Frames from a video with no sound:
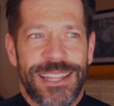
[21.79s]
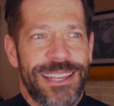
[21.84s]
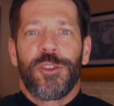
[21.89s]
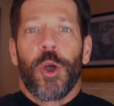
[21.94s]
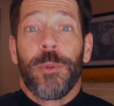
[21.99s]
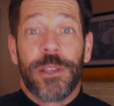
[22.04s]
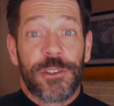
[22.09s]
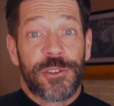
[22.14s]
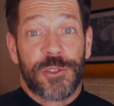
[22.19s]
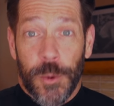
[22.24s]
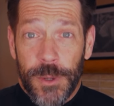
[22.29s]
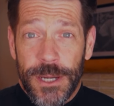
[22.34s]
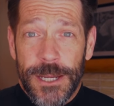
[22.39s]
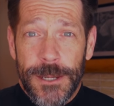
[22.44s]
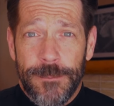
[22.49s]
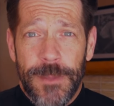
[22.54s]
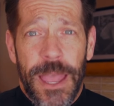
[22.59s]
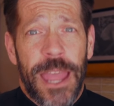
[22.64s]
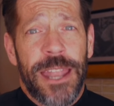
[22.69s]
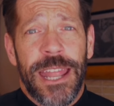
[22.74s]
They told me a
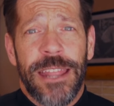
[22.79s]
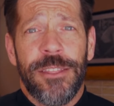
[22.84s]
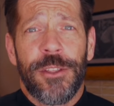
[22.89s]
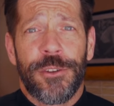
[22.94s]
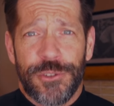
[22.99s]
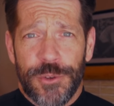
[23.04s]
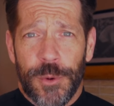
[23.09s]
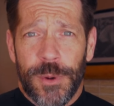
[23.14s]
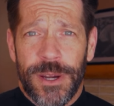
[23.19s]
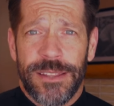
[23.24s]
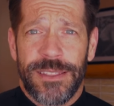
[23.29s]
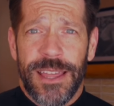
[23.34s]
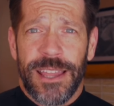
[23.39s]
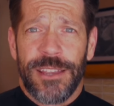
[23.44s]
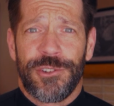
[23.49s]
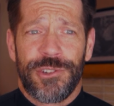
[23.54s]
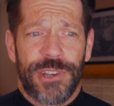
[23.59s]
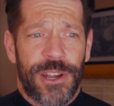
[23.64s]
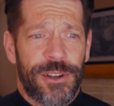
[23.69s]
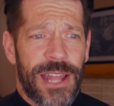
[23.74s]
story, and in their story, they
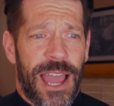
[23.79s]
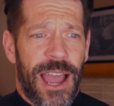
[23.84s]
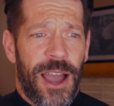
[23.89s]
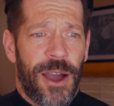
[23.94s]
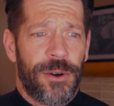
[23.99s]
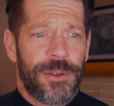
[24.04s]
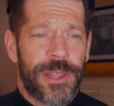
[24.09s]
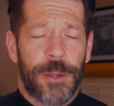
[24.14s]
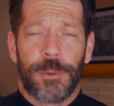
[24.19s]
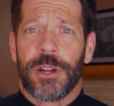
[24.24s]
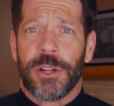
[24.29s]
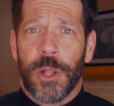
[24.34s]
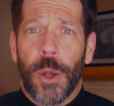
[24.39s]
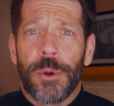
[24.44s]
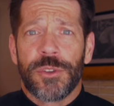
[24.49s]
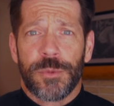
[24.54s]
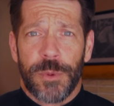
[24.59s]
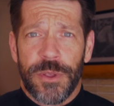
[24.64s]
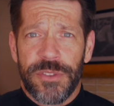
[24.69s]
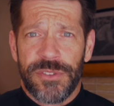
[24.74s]
shared how they were
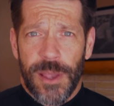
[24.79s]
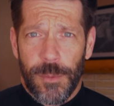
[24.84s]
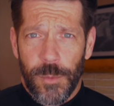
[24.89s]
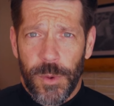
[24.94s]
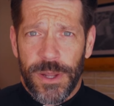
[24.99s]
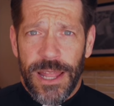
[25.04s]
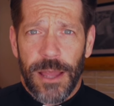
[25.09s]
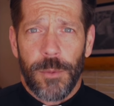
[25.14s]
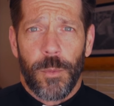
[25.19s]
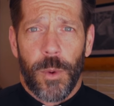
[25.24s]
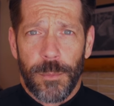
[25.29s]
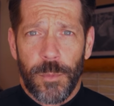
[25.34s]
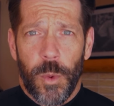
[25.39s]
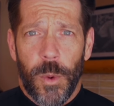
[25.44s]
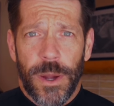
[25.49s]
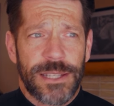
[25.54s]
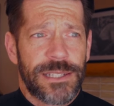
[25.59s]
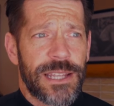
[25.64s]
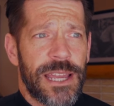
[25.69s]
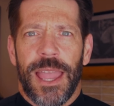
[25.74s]
close with someone at one
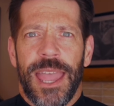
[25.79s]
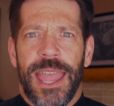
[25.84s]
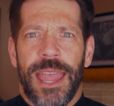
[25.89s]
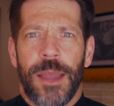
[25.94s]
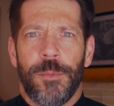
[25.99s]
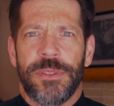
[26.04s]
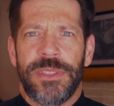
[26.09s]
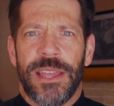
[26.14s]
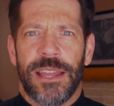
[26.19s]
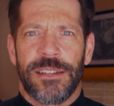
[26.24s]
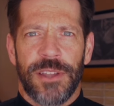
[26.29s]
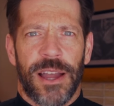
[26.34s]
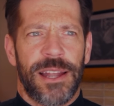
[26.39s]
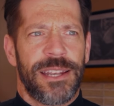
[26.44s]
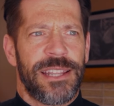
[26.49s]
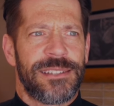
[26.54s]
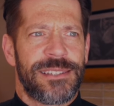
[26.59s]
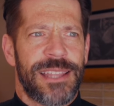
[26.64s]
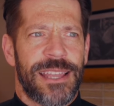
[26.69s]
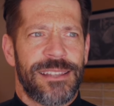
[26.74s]
point, and what they had
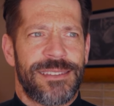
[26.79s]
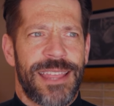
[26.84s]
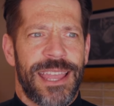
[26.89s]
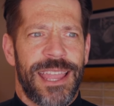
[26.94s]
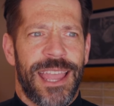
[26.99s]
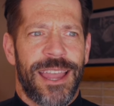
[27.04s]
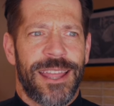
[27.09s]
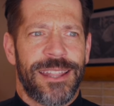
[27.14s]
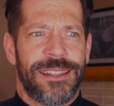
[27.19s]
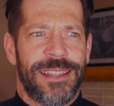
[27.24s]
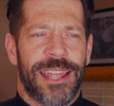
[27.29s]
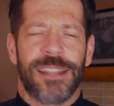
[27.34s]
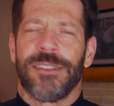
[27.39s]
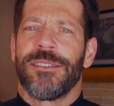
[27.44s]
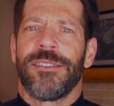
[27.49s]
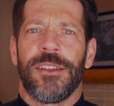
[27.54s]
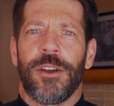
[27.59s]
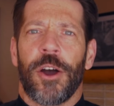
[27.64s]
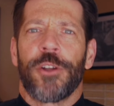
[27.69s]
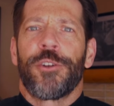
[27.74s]
done is they
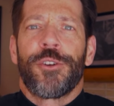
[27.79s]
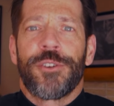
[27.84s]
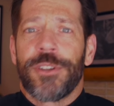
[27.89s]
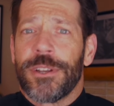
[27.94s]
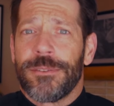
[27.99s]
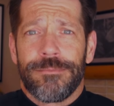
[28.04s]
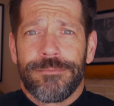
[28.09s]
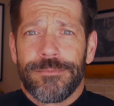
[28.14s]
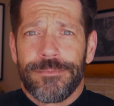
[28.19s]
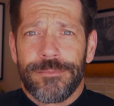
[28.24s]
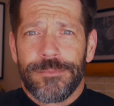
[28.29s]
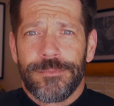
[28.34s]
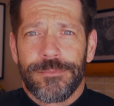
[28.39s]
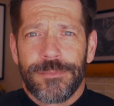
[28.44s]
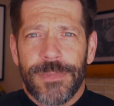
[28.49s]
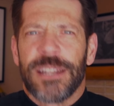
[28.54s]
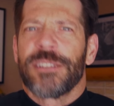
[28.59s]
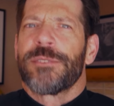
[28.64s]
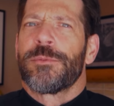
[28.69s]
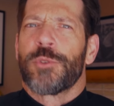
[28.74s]
had uttered
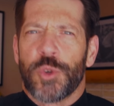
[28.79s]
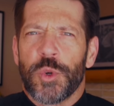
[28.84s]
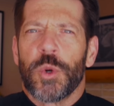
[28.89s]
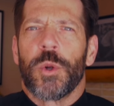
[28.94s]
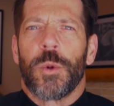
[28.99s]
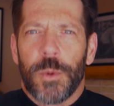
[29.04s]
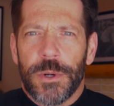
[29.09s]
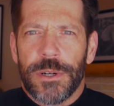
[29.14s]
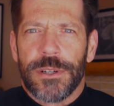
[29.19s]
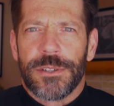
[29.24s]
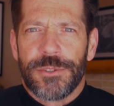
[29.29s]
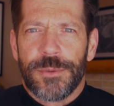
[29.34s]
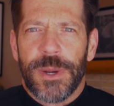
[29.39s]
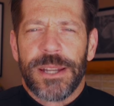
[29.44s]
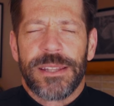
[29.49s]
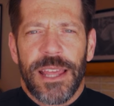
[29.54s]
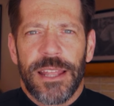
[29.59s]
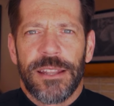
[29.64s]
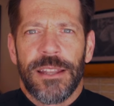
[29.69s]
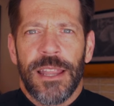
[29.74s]
kind of some cruel words,
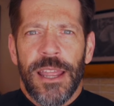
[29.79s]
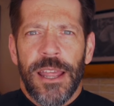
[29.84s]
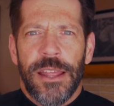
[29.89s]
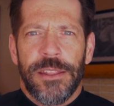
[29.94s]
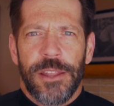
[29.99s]
right? They had